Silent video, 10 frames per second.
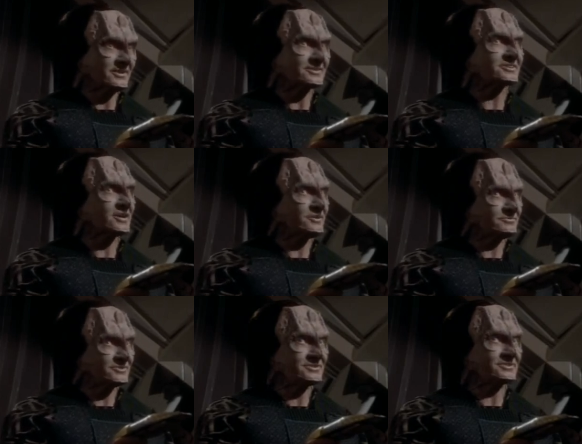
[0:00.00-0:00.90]
has
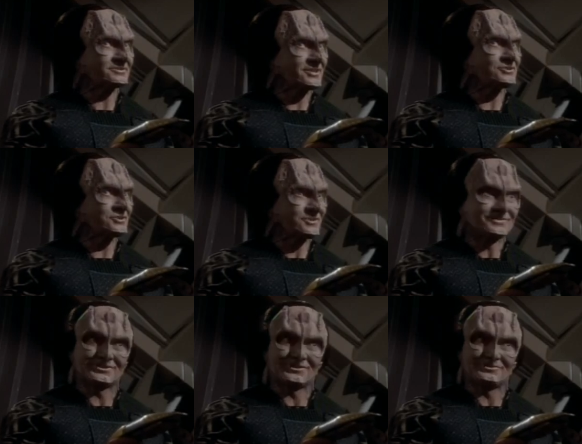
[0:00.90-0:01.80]
come to the attention of
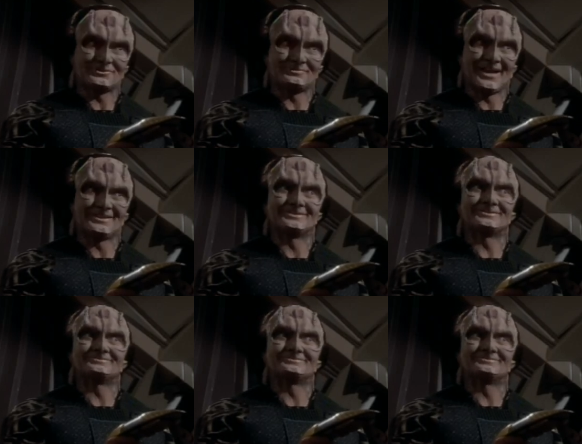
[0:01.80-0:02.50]
the Central Command.